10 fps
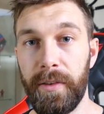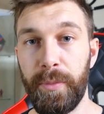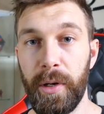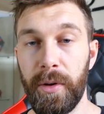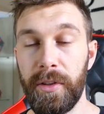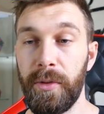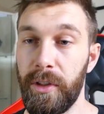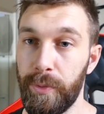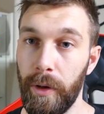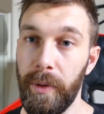of pre-orders, which
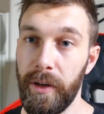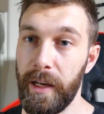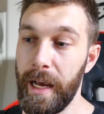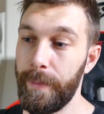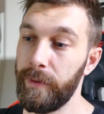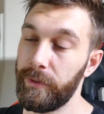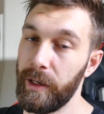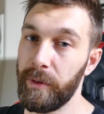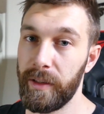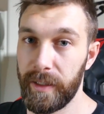is probably going to happen for
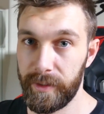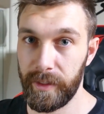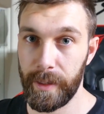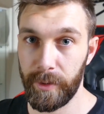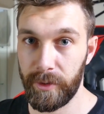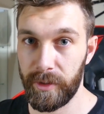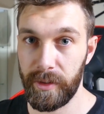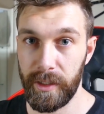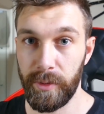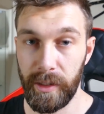anyone that doesn't come across
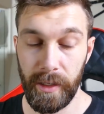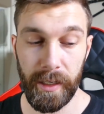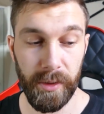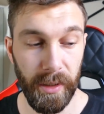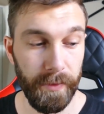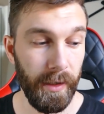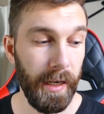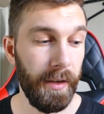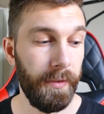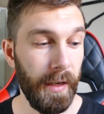this within the next
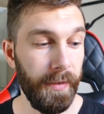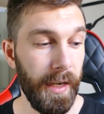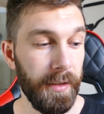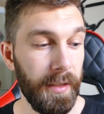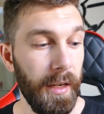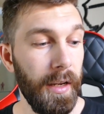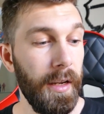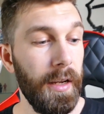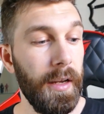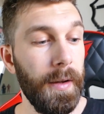25 hours,
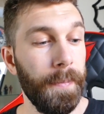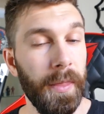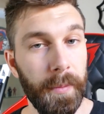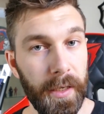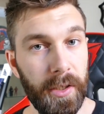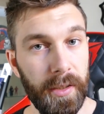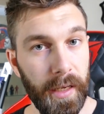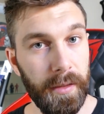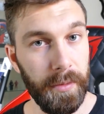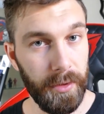and make sure you
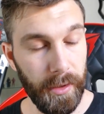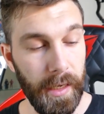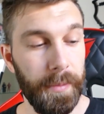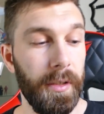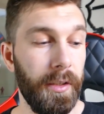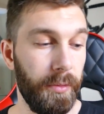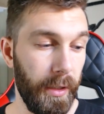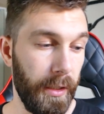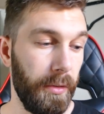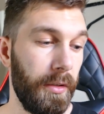stay subscribed as
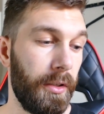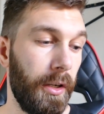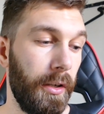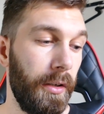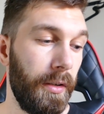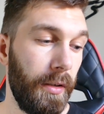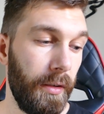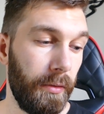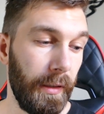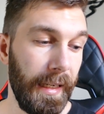well. So
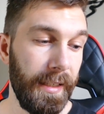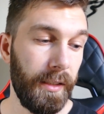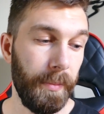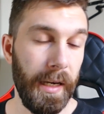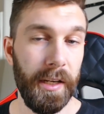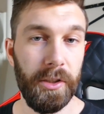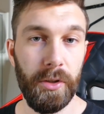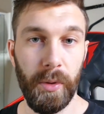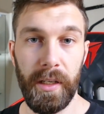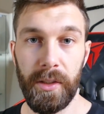released March
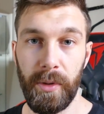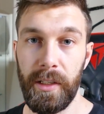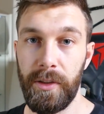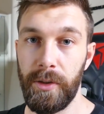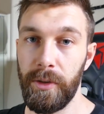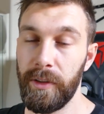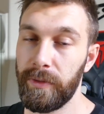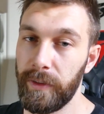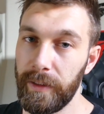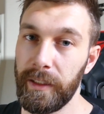2022, and
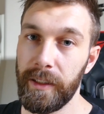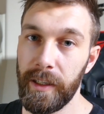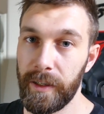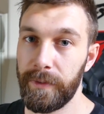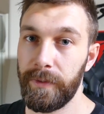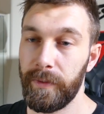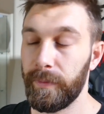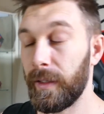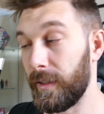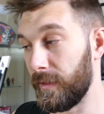funnily enough,
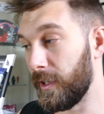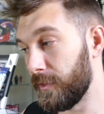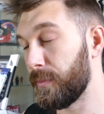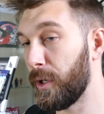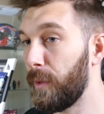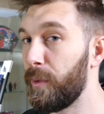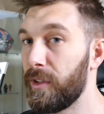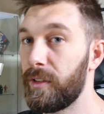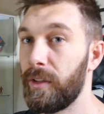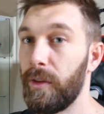on
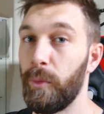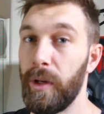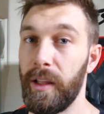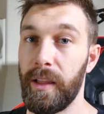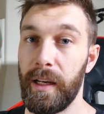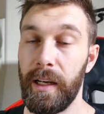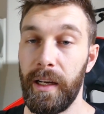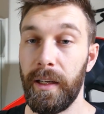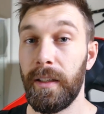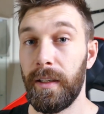purpose, with
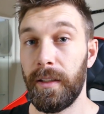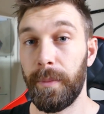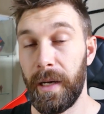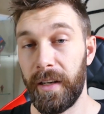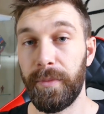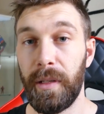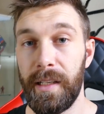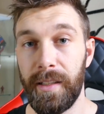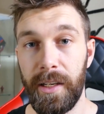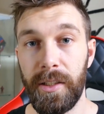a part of
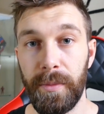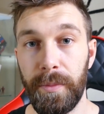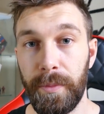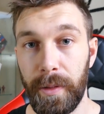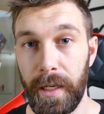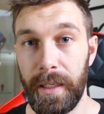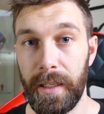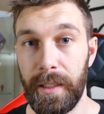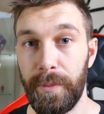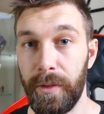PlayStation playing
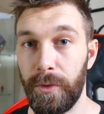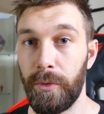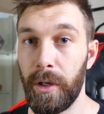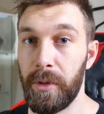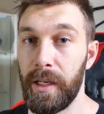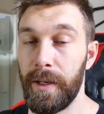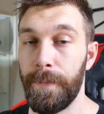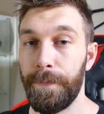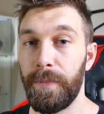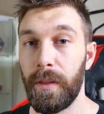a pivotal role here,
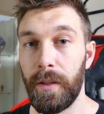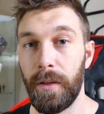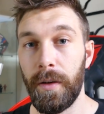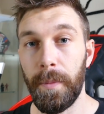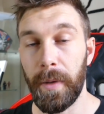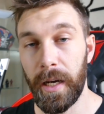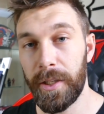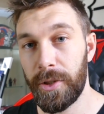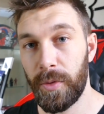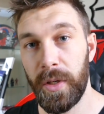
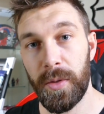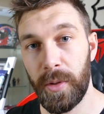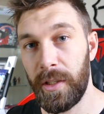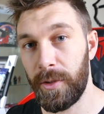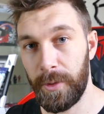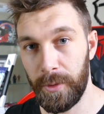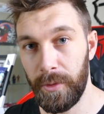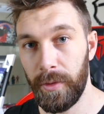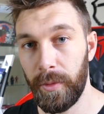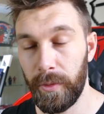March
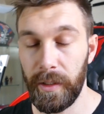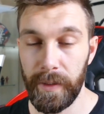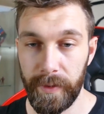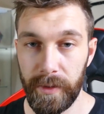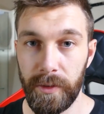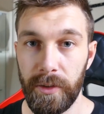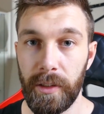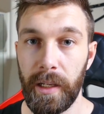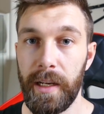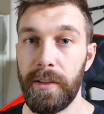2022, if there's no
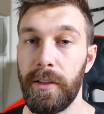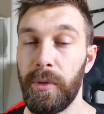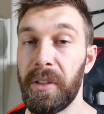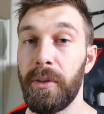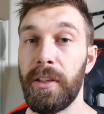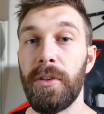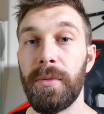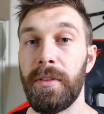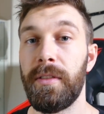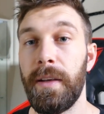delays, is when Gran
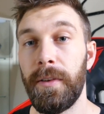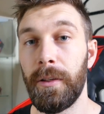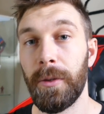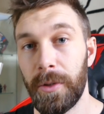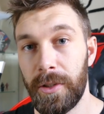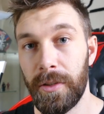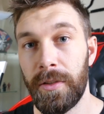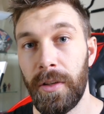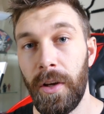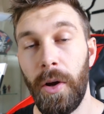Turismo 7
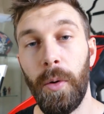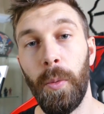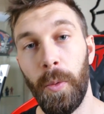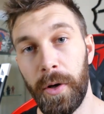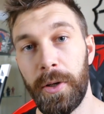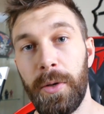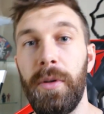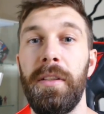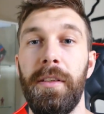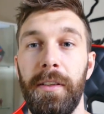launches. What a
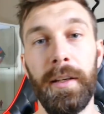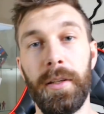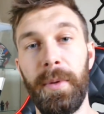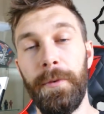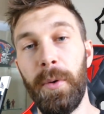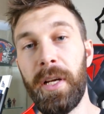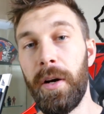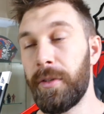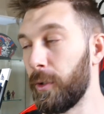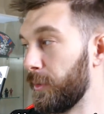coincidence. So before we go
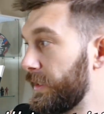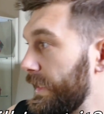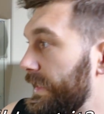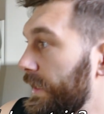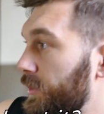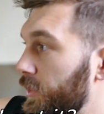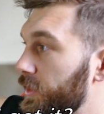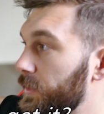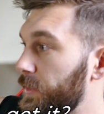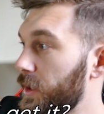into all the details on the
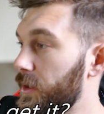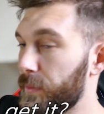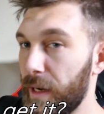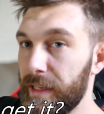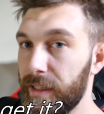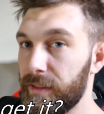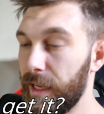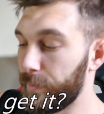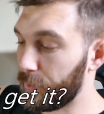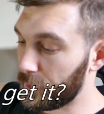computer and break things
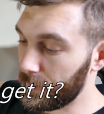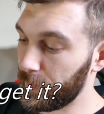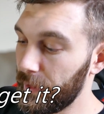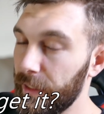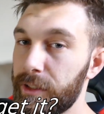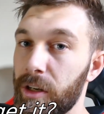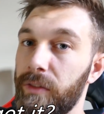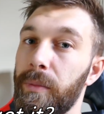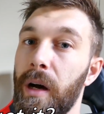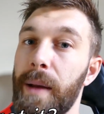down properly, let's go
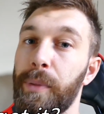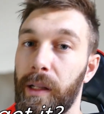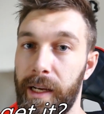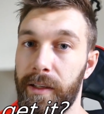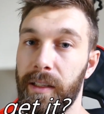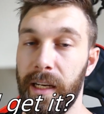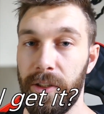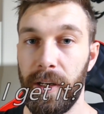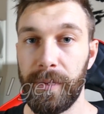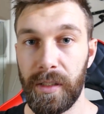over my plan to
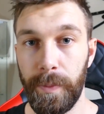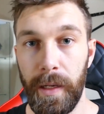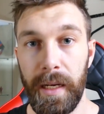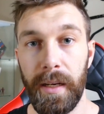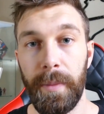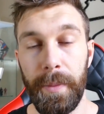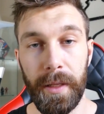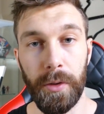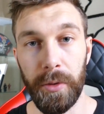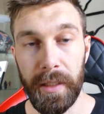get you up to speed, and maybe
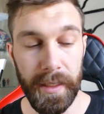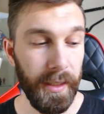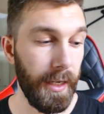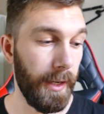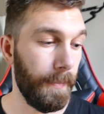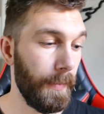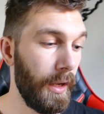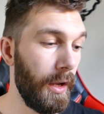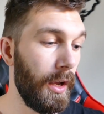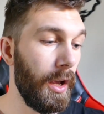that's all you need to hear.
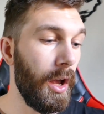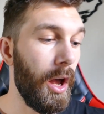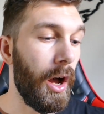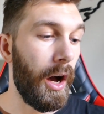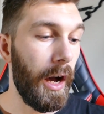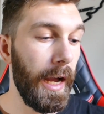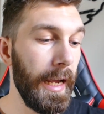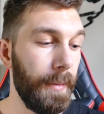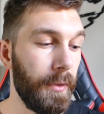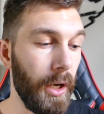I
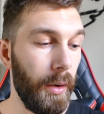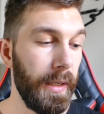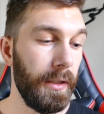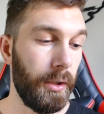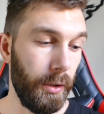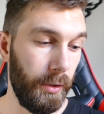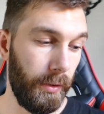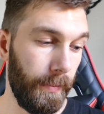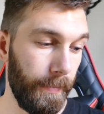am going to